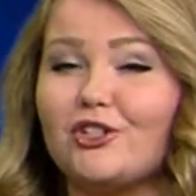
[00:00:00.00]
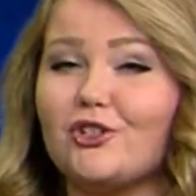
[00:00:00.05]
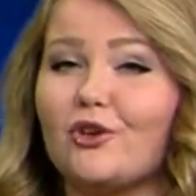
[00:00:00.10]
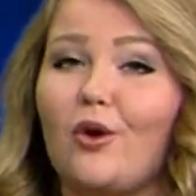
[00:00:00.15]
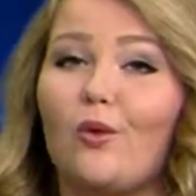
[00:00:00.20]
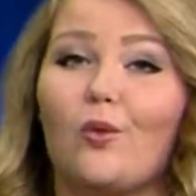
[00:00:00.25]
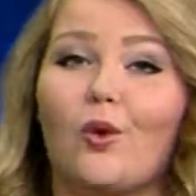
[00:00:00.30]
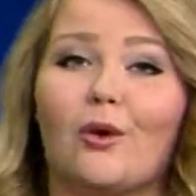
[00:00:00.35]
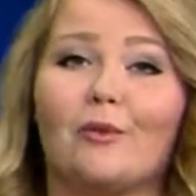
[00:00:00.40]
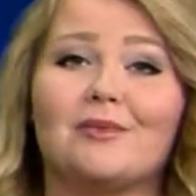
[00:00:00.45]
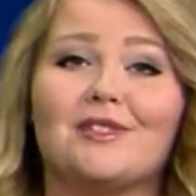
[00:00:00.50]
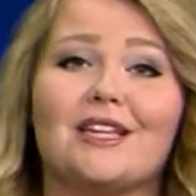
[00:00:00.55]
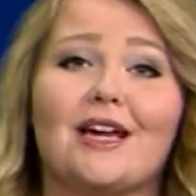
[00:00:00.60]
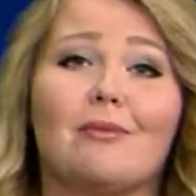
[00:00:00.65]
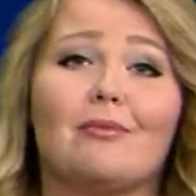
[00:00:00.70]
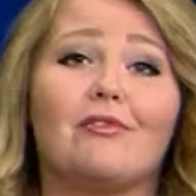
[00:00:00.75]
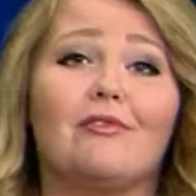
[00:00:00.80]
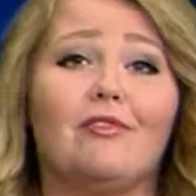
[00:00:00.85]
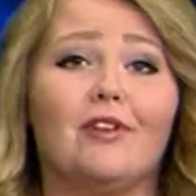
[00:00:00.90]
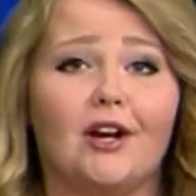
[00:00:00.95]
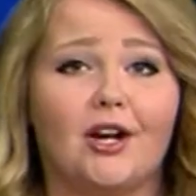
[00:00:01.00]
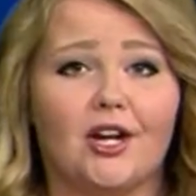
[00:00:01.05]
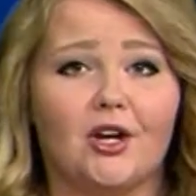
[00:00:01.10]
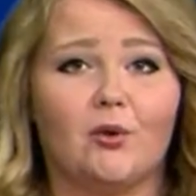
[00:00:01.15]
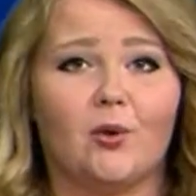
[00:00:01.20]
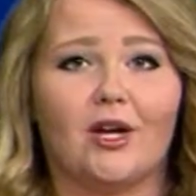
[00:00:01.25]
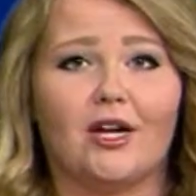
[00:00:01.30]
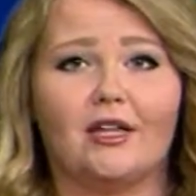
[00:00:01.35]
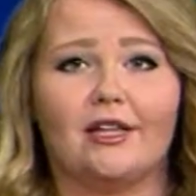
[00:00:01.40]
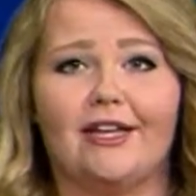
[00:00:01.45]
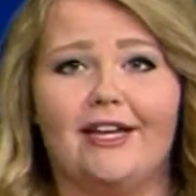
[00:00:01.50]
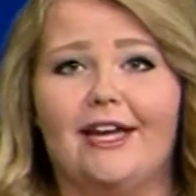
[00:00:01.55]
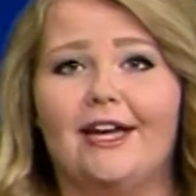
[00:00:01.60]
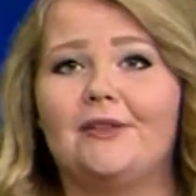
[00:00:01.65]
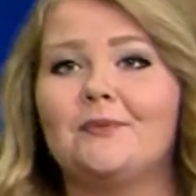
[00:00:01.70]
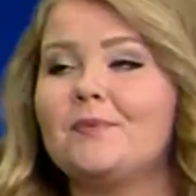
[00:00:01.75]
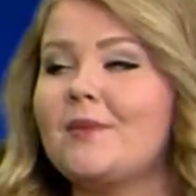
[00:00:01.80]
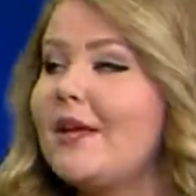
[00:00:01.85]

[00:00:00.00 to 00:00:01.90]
so it warms up very quickly